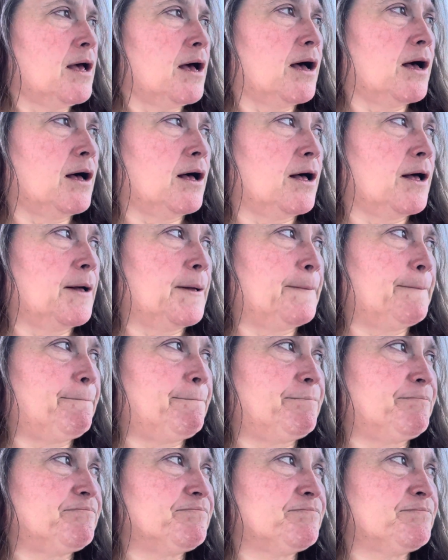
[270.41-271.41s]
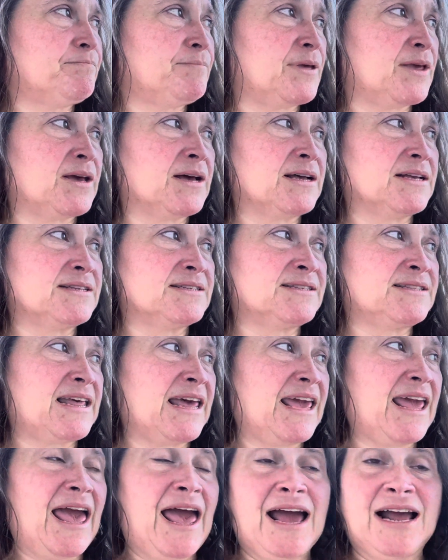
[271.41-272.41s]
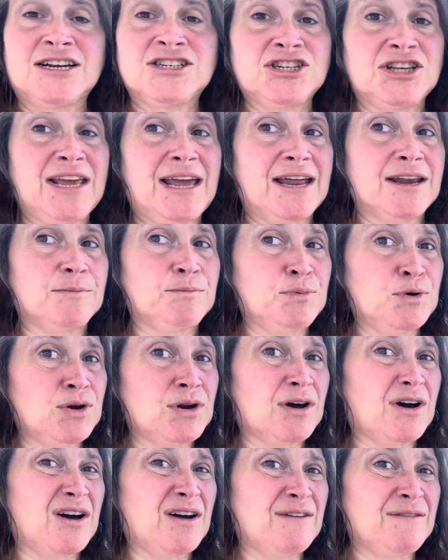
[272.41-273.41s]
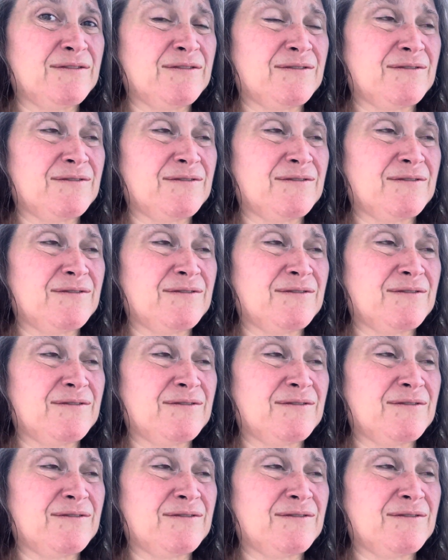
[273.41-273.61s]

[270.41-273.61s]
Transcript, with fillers: um, because they actually had to put off